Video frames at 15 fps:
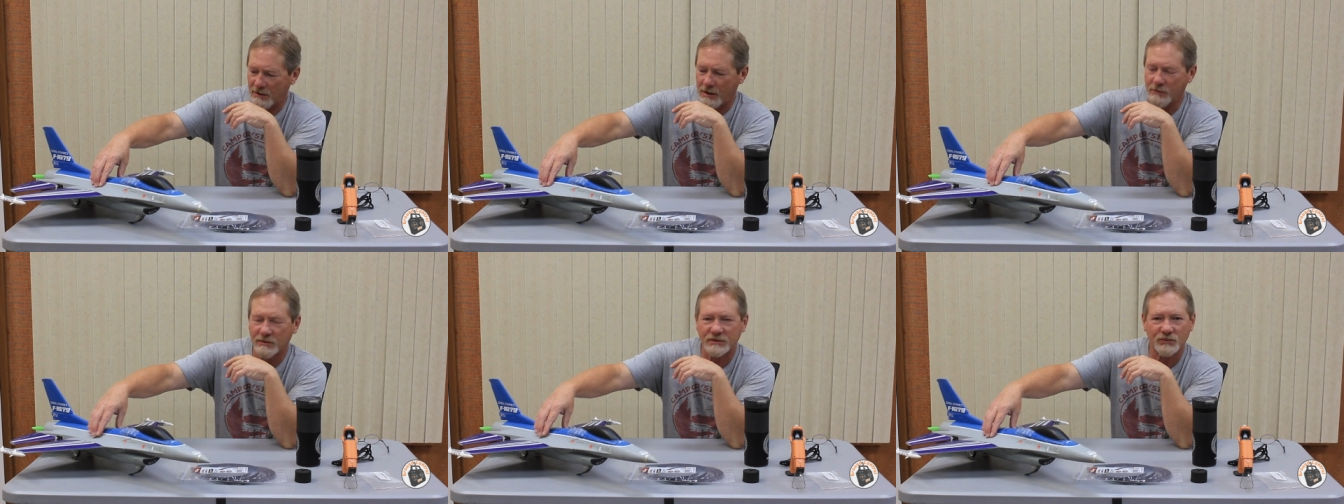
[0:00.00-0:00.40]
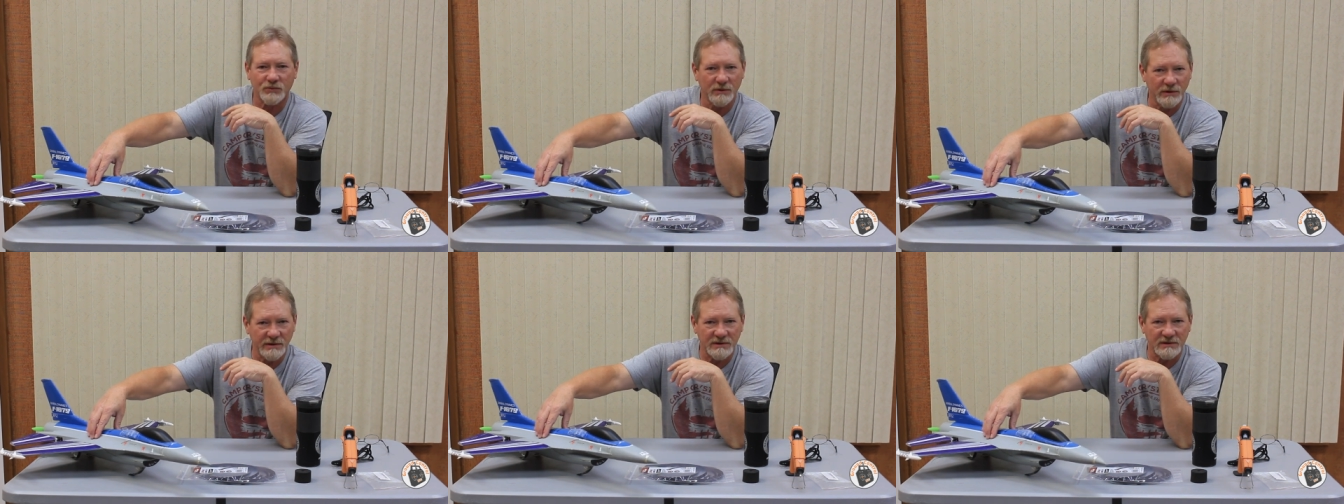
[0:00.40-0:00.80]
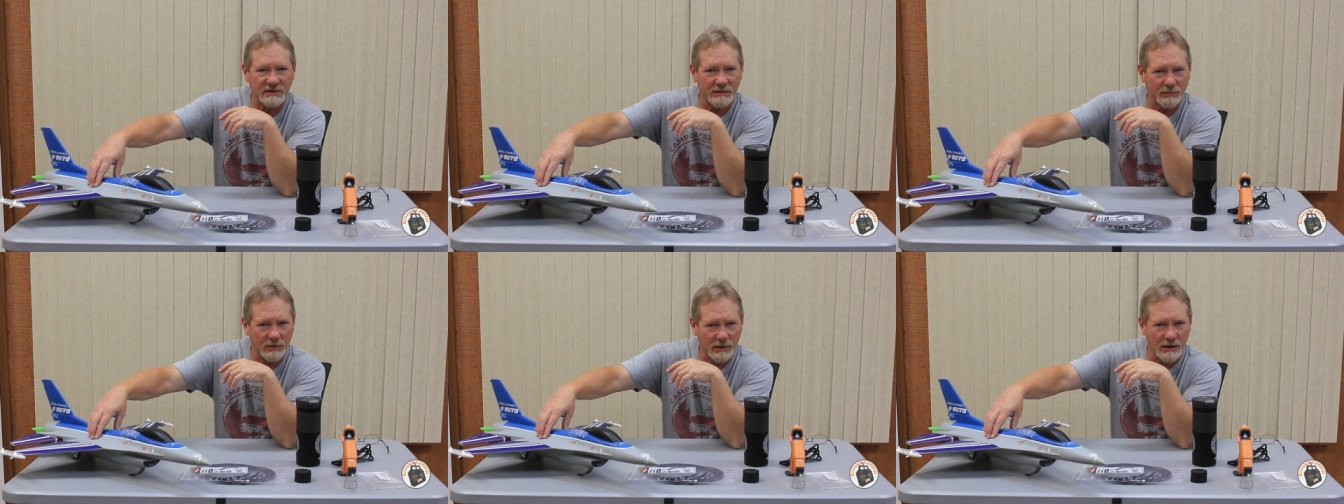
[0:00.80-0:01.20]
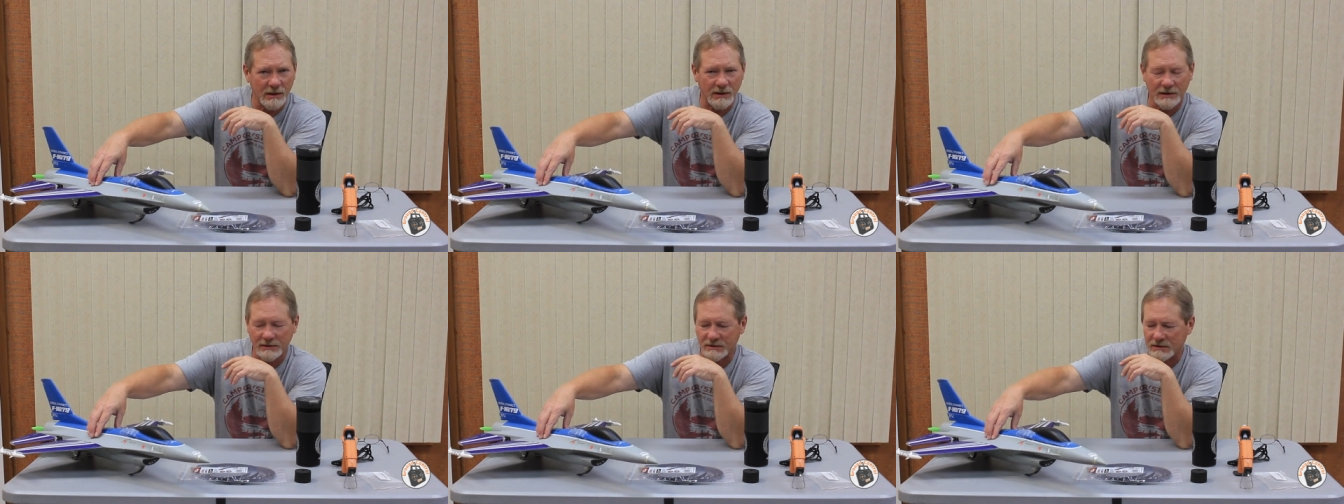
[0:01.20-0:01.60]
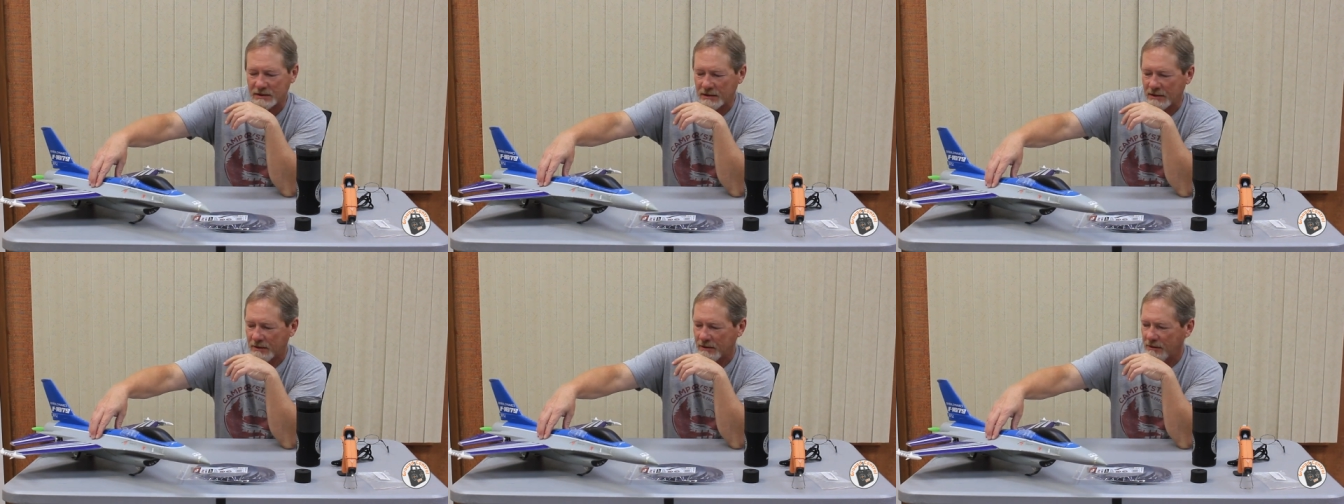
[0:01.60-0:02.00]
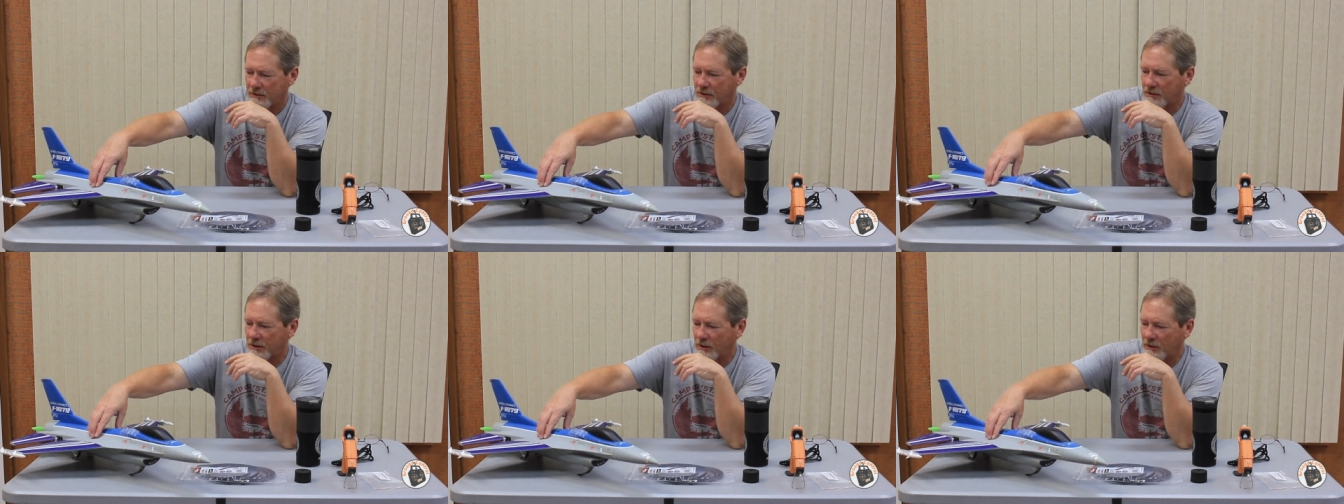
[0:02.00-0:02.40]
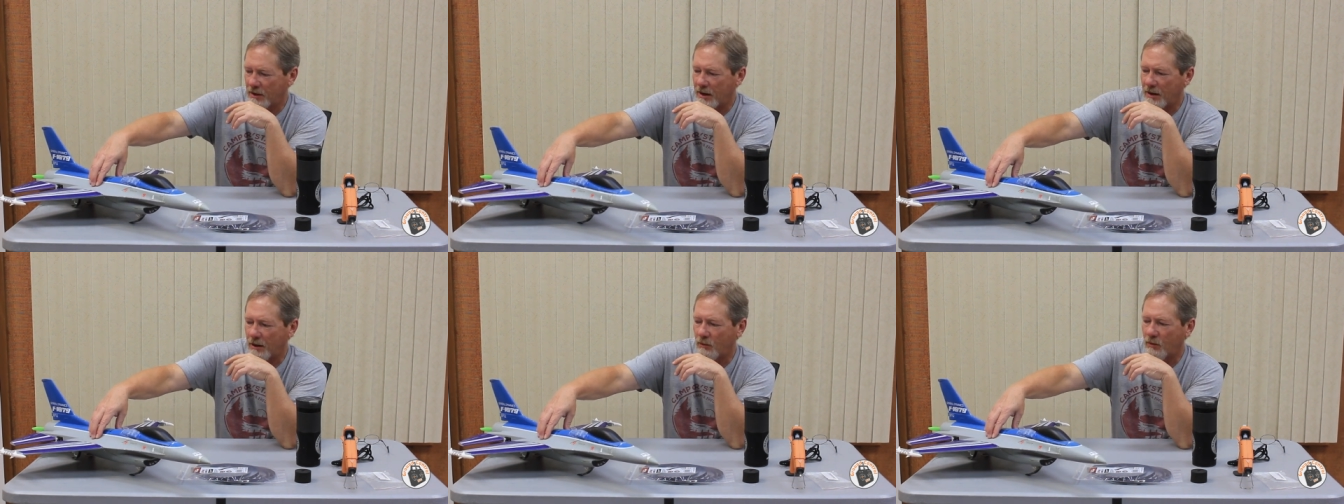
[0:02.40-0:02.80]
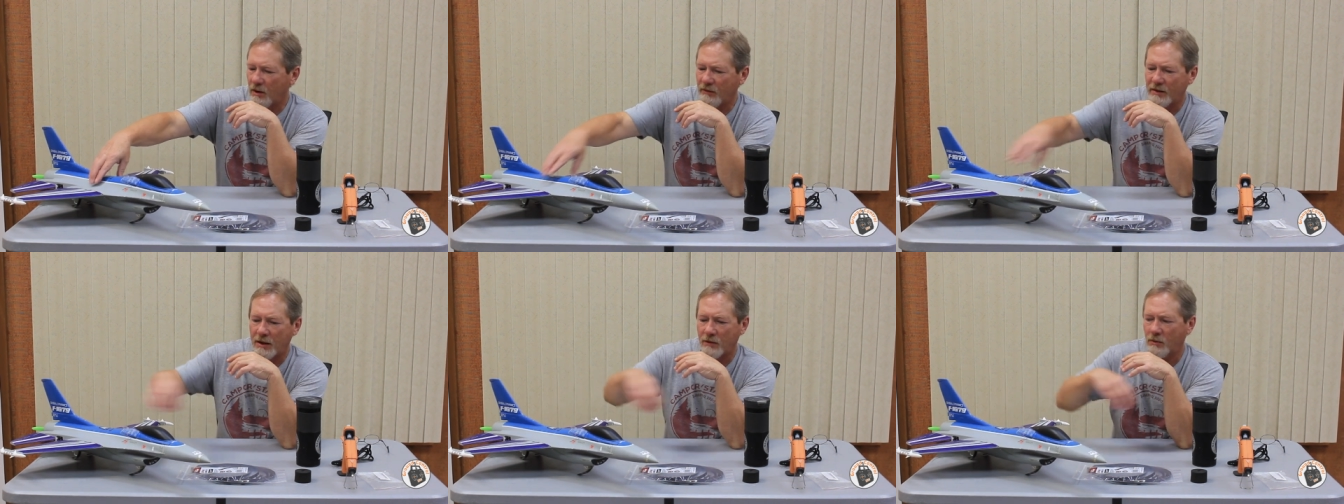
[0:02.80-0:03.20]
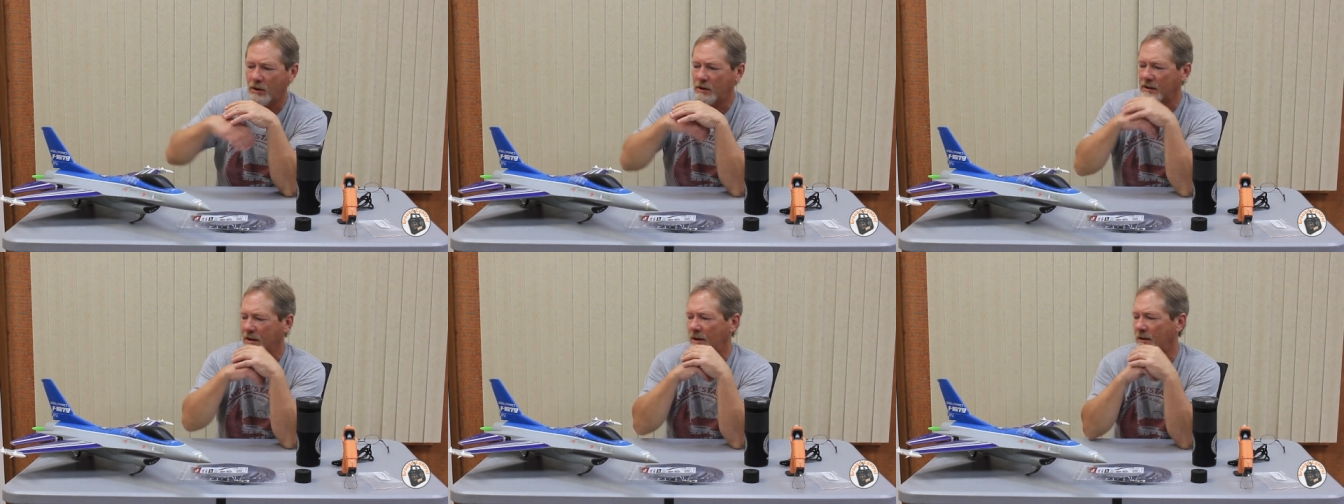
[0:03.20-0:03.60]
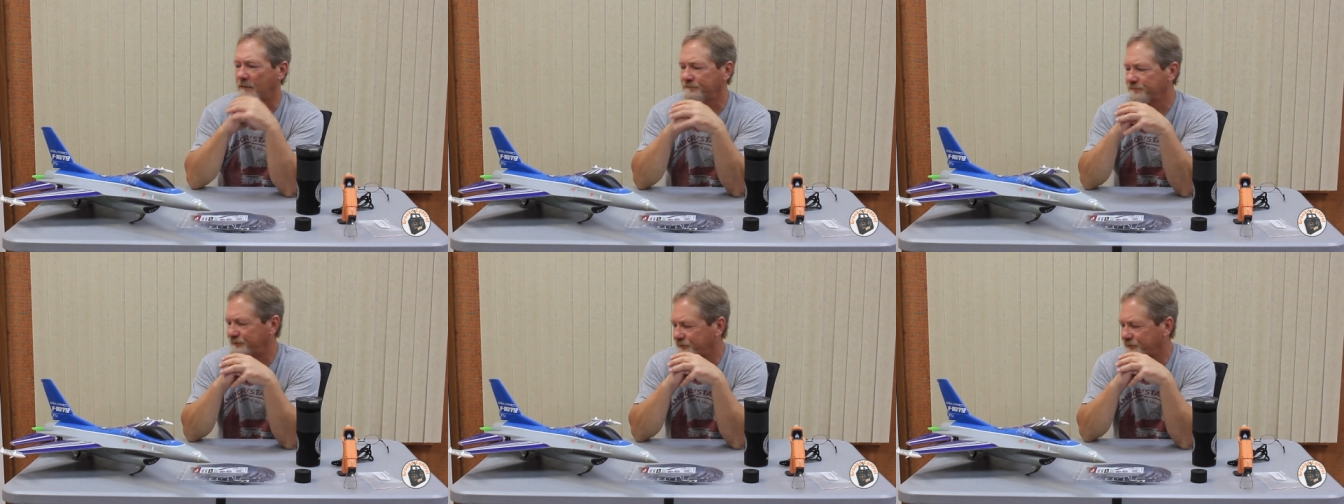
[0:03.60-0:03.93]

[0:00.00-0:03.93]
I was really surprised, you know, how well that worked out.